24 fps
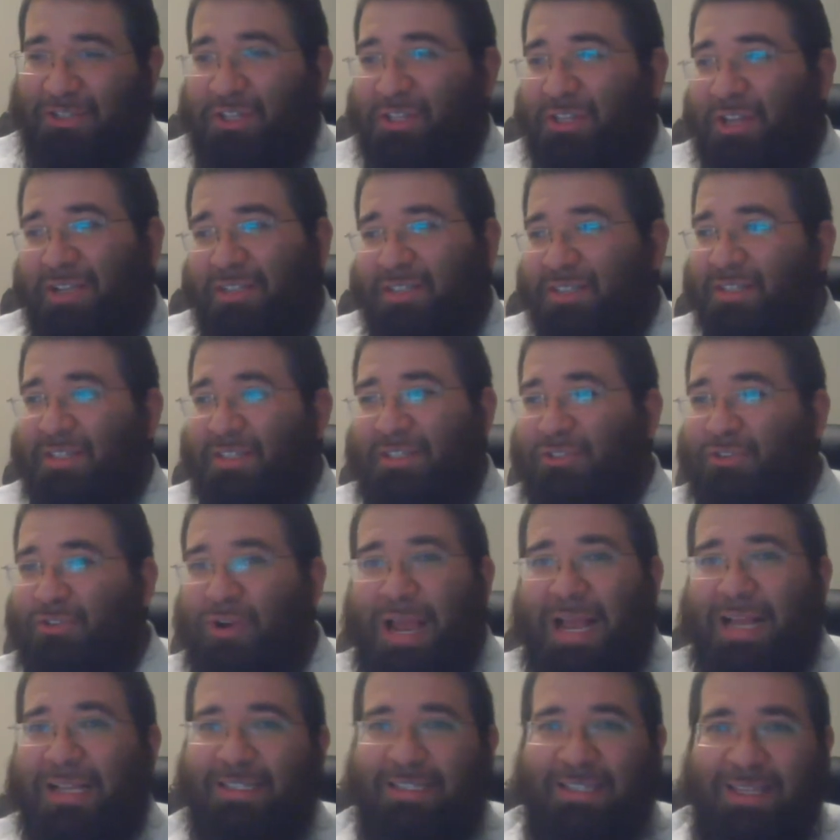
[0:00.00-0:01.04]
doesn't
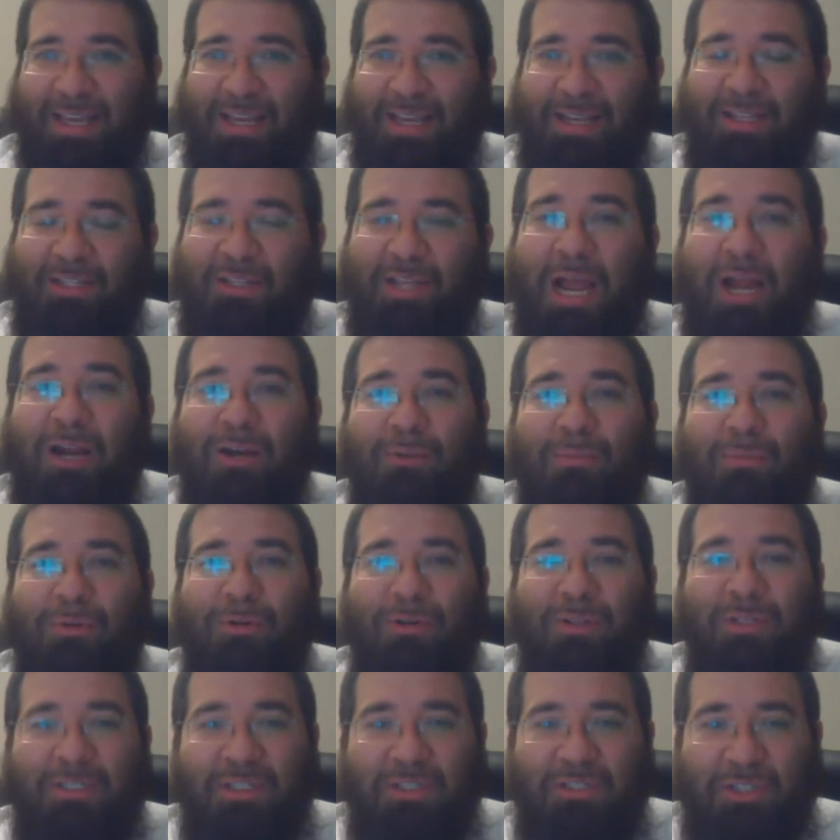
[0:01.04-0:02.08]
translate it. Targum
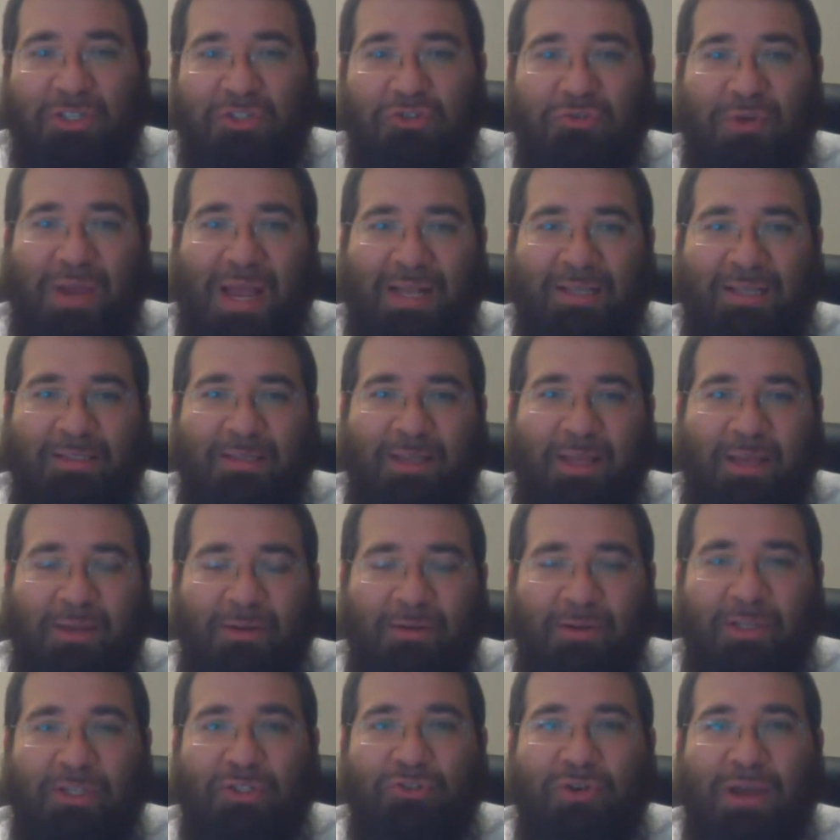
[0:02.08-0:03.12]
Uncles is the translator.
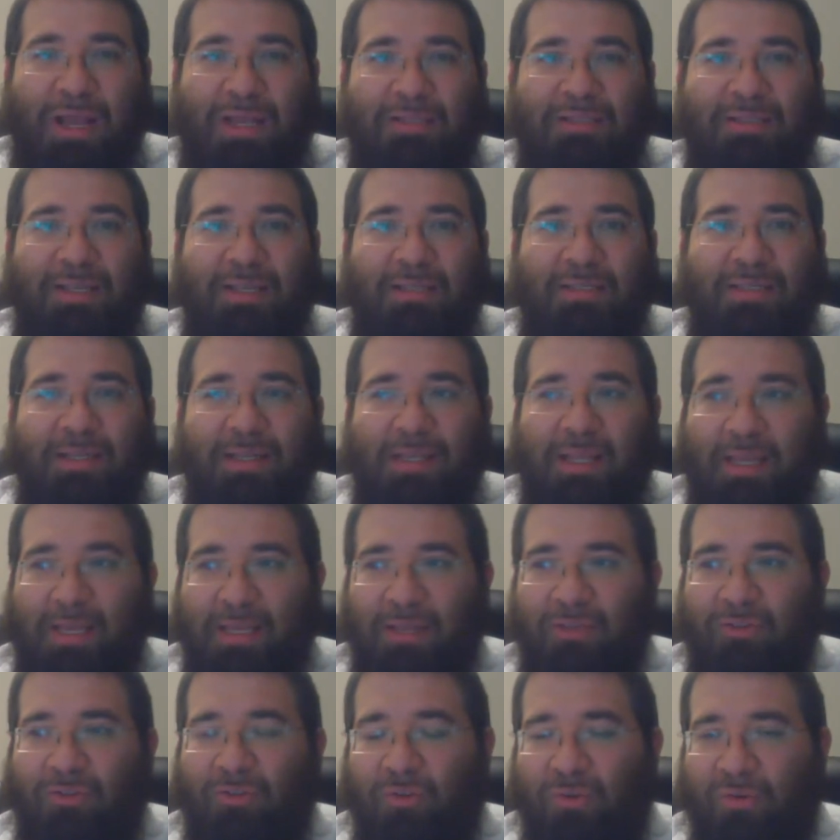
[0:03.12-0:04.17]
He translates it
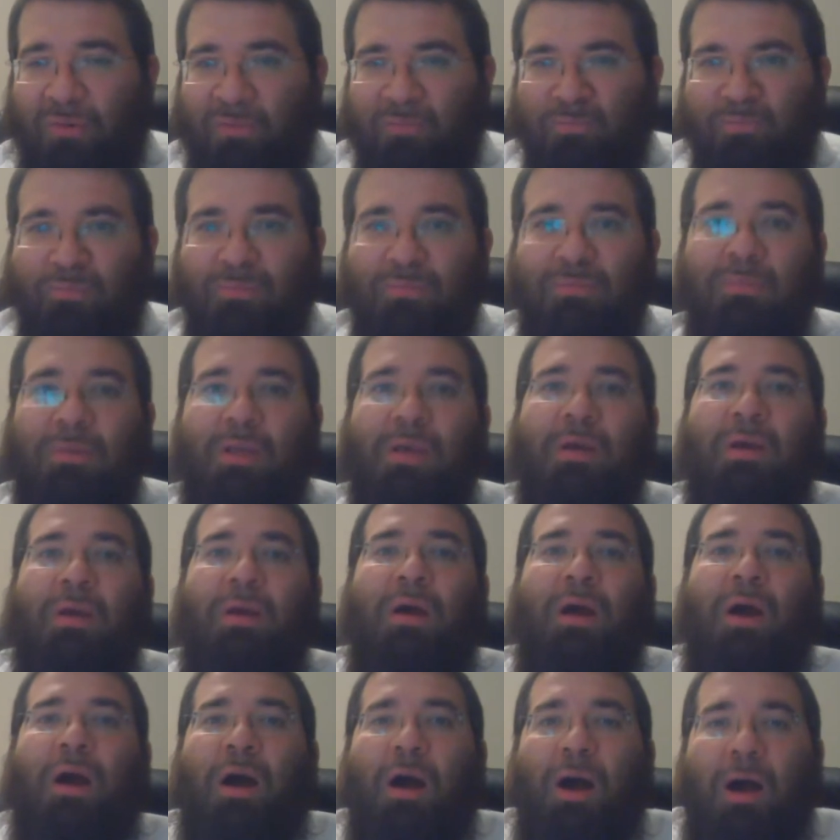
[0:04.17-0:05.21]
into
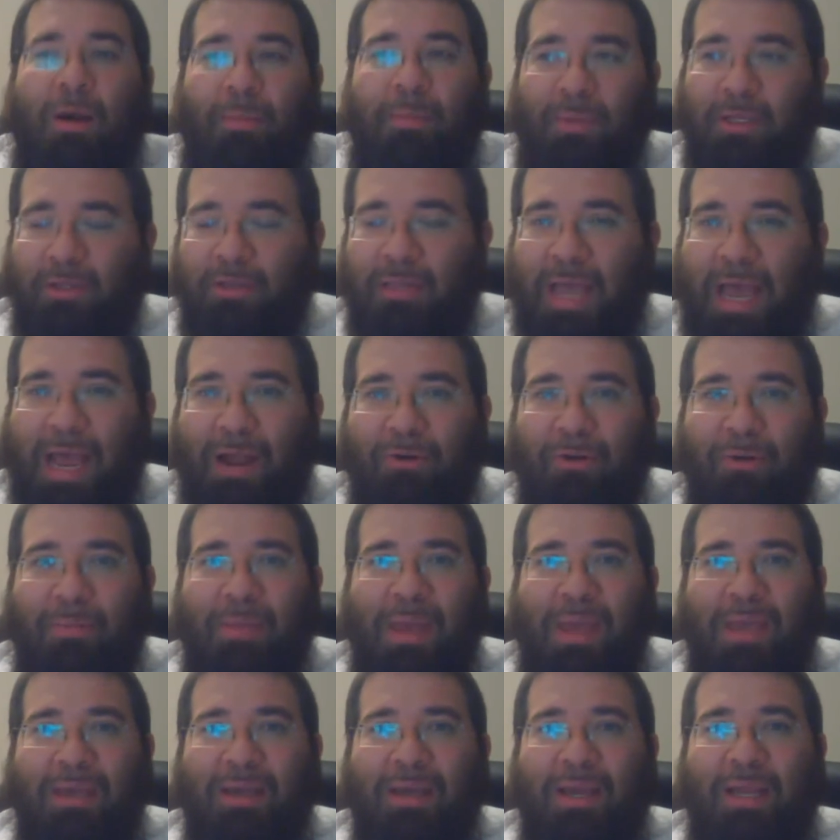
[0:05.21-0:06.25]

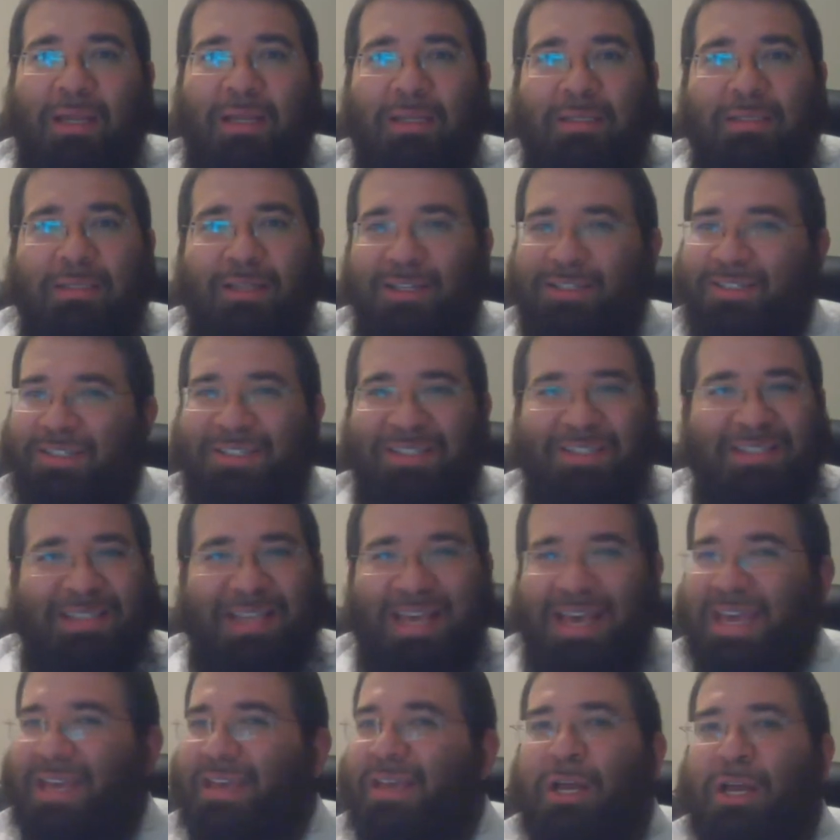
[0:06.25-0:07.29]
Aramaic. And he doesn't
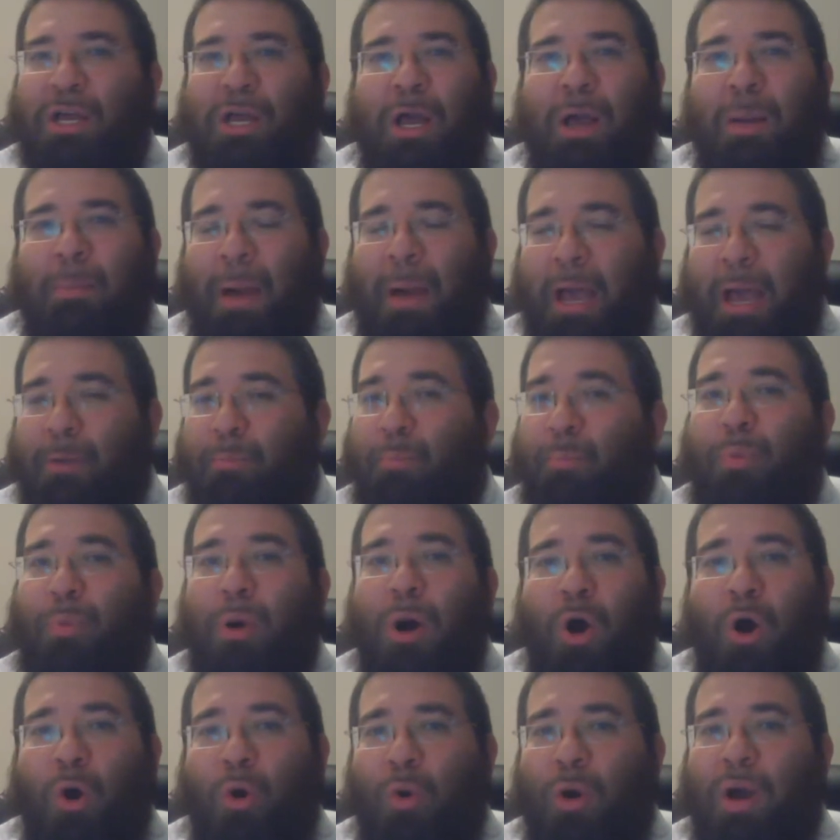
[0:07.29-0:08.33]
say my
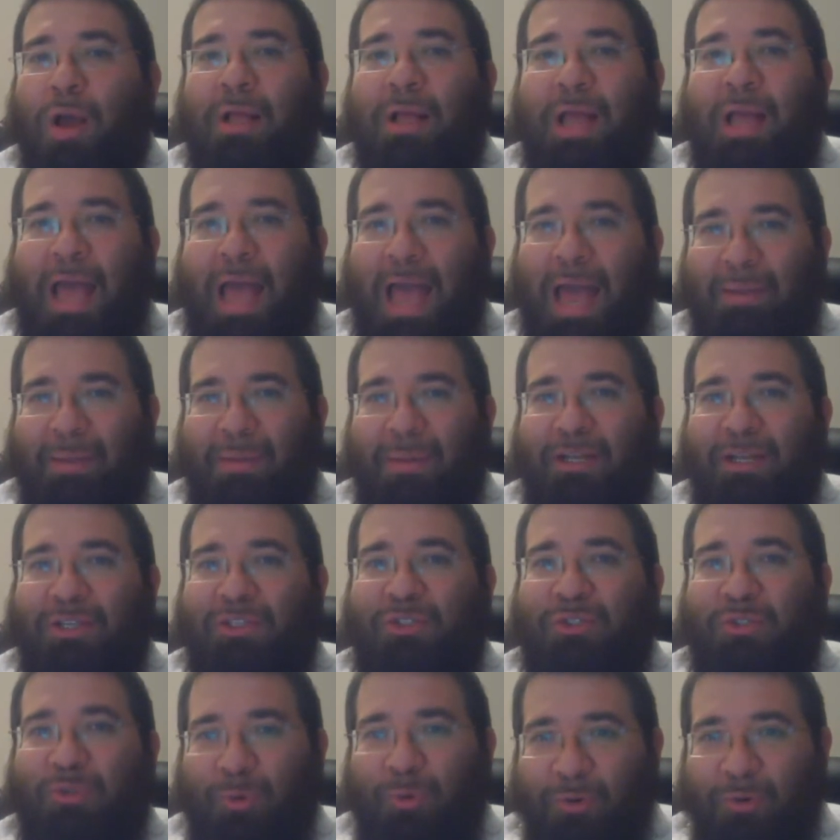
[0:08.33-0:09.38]
bow and my
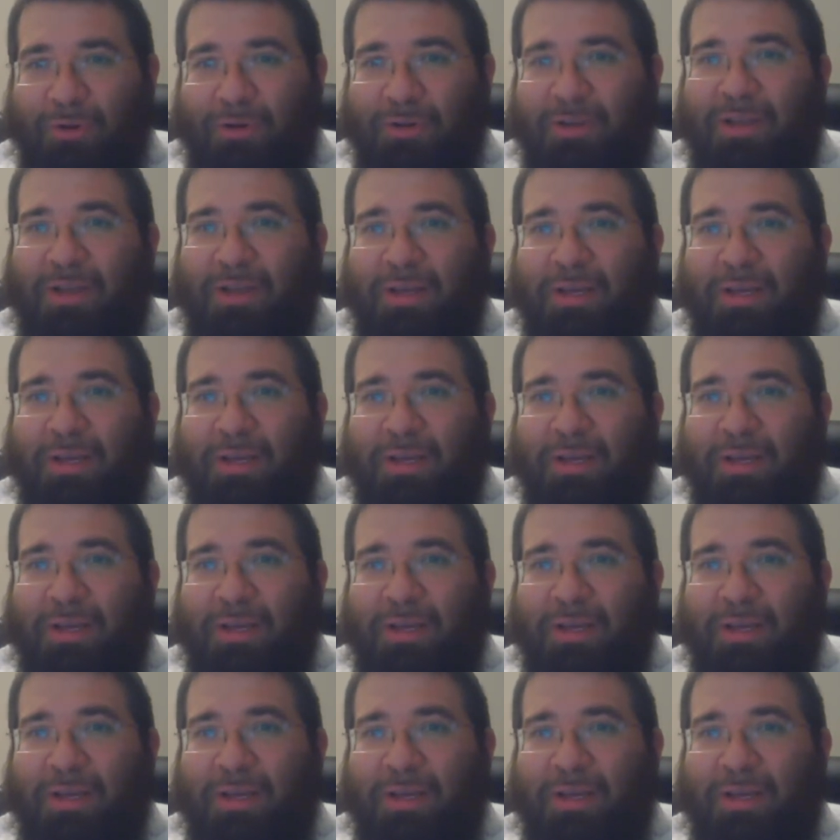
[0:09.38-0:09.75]
sword.